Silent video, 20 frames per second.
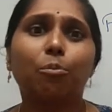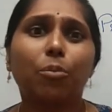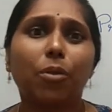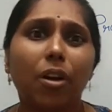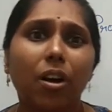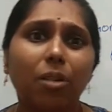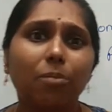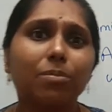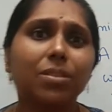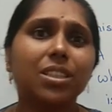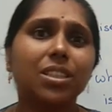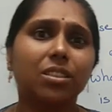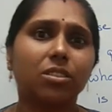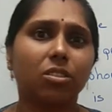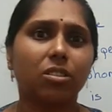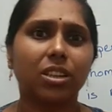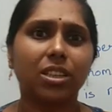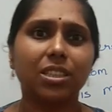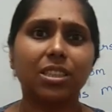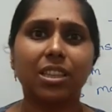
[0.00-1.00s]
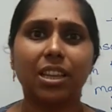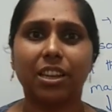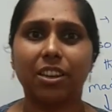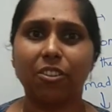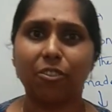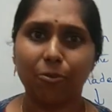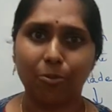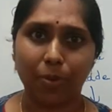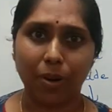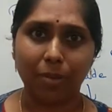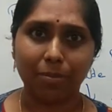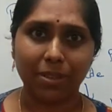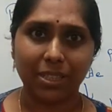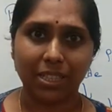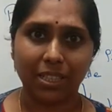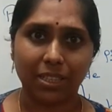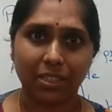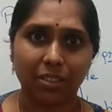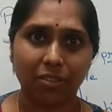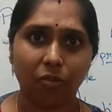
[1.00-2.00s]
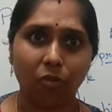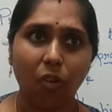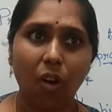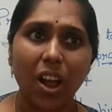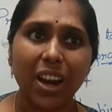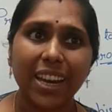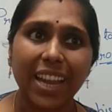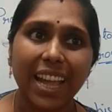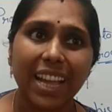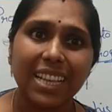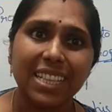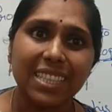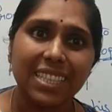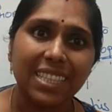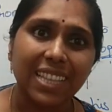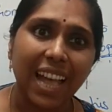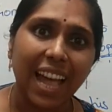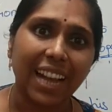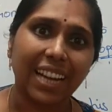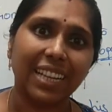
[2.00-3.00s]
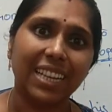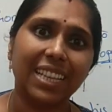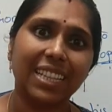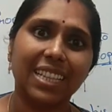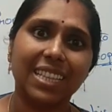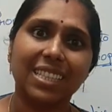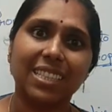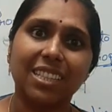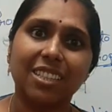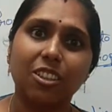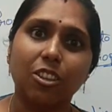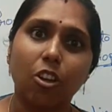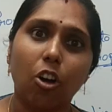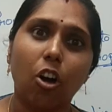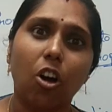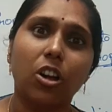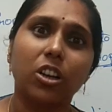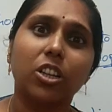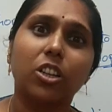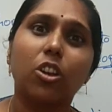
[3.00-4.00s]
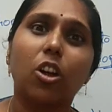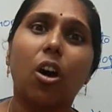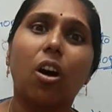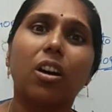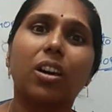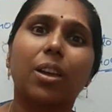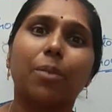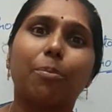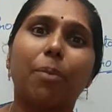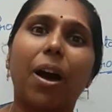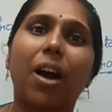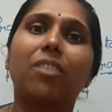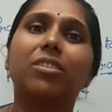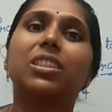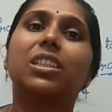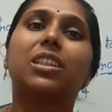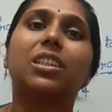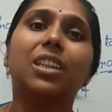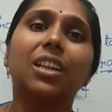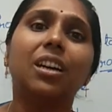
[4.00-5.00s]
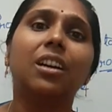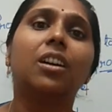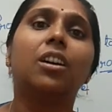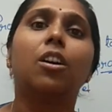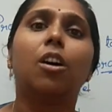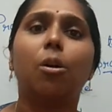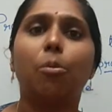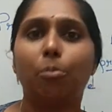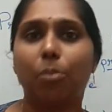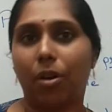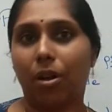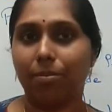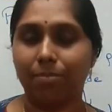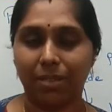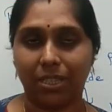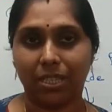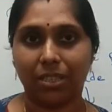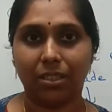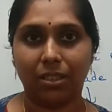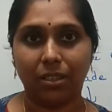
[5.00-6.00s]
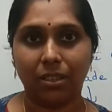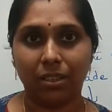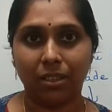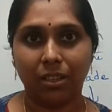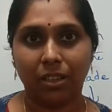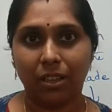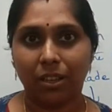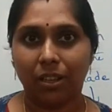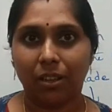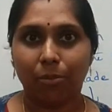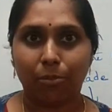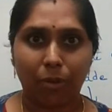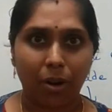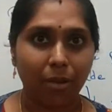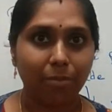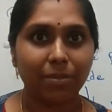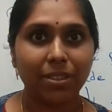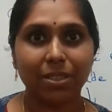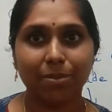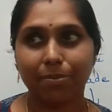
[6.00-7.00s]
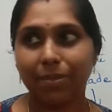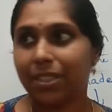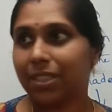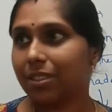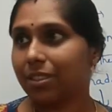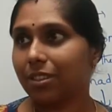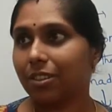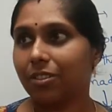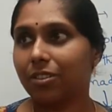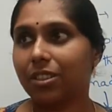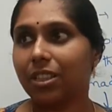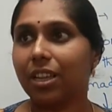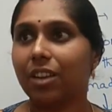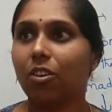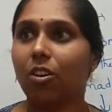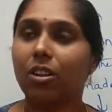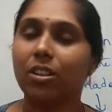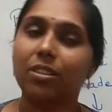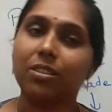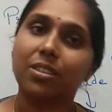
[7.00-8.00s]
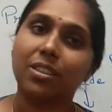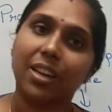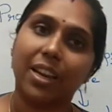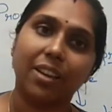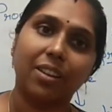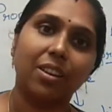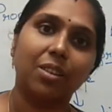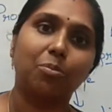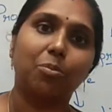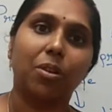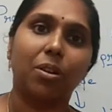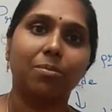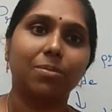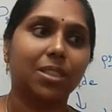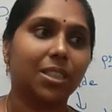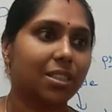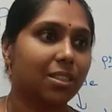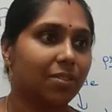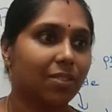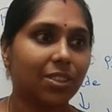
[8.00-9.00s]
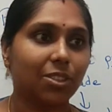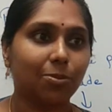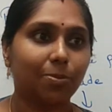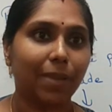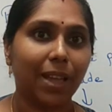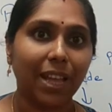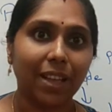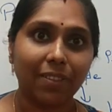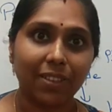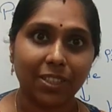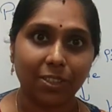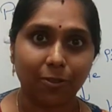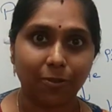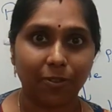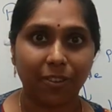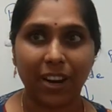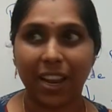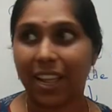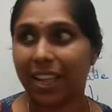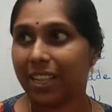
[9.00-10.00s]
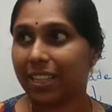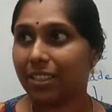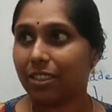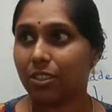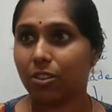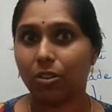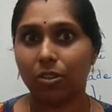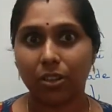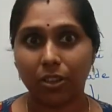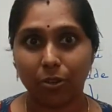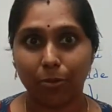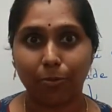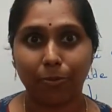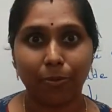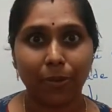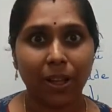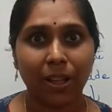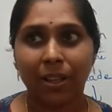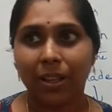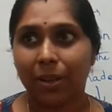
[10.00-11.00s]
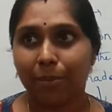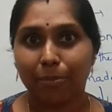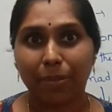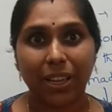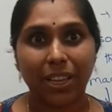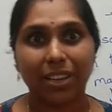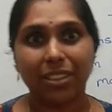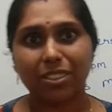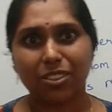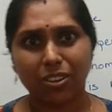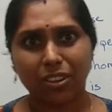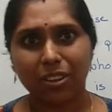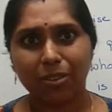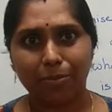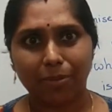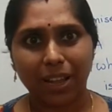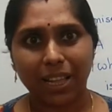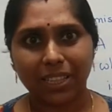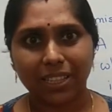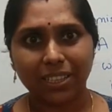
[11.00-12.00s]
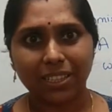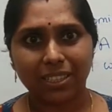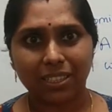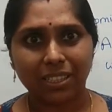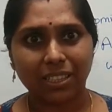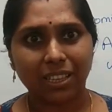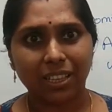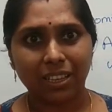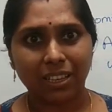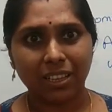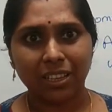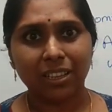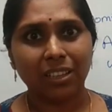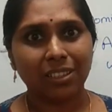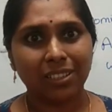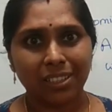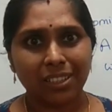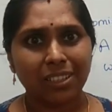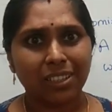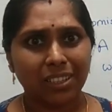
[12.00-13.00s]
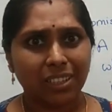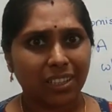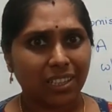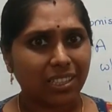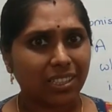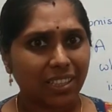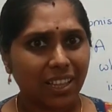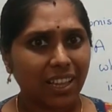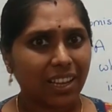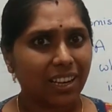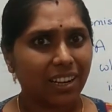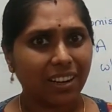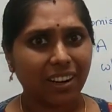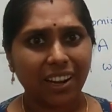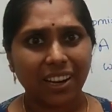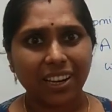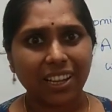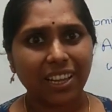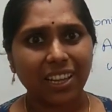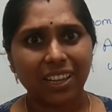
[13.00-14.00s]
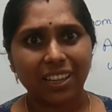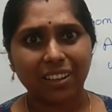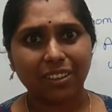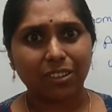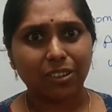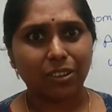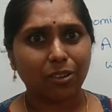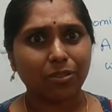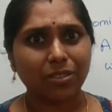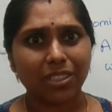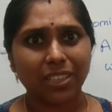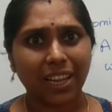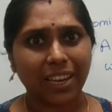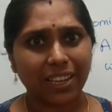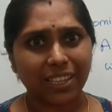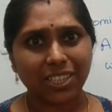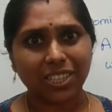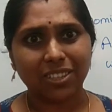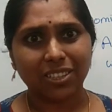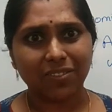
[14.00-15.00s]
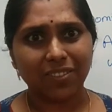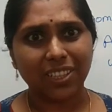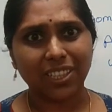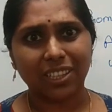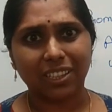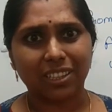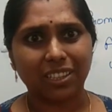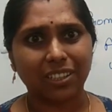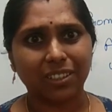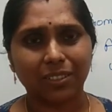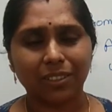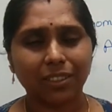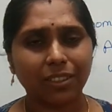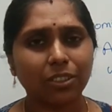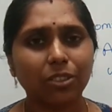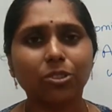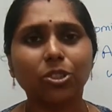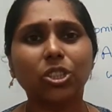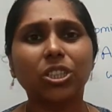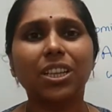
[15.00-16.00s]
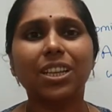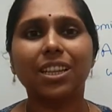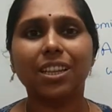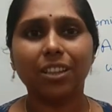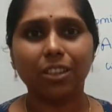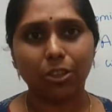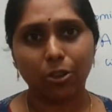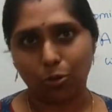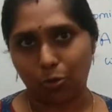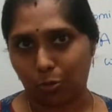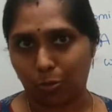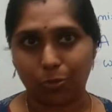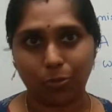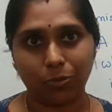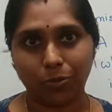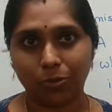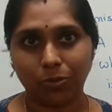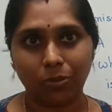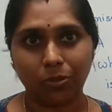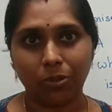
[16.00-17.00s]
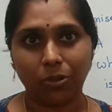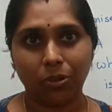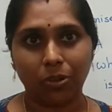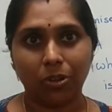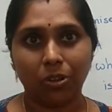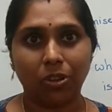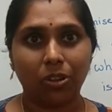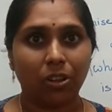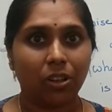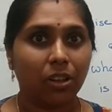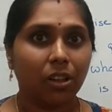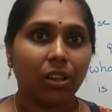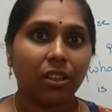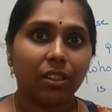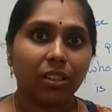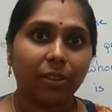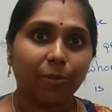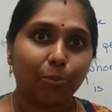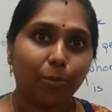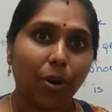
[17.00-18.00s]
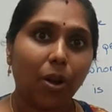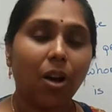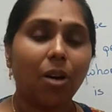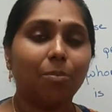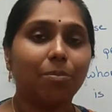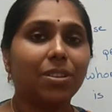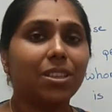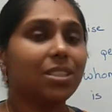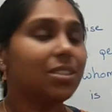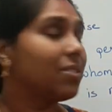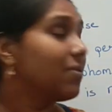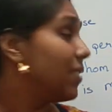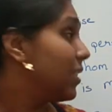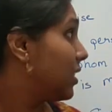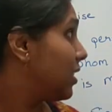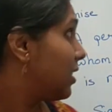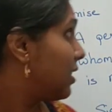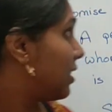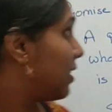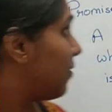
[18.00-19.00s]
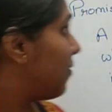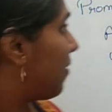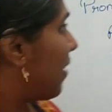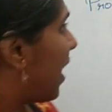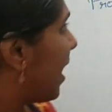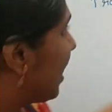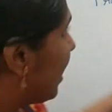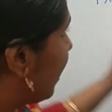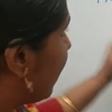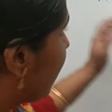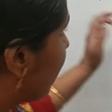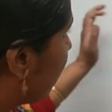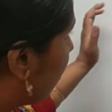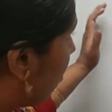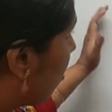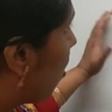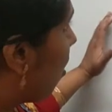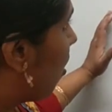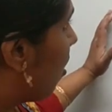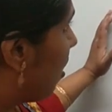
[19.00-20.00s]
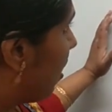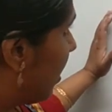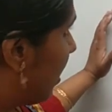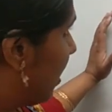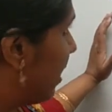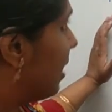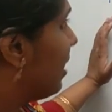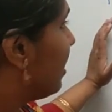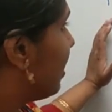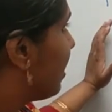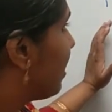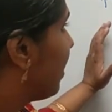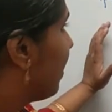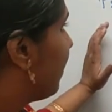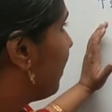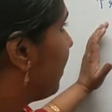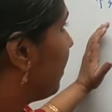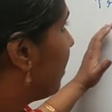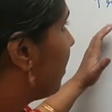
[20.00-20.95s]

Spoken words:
promise or a set of promises. What exactly does the law talk about a promise? Promise means, do you think all those regular promises which you make with your friends or your parents or your brothers? Is there any close connection with it? Usually no. The promise which is defined in law is,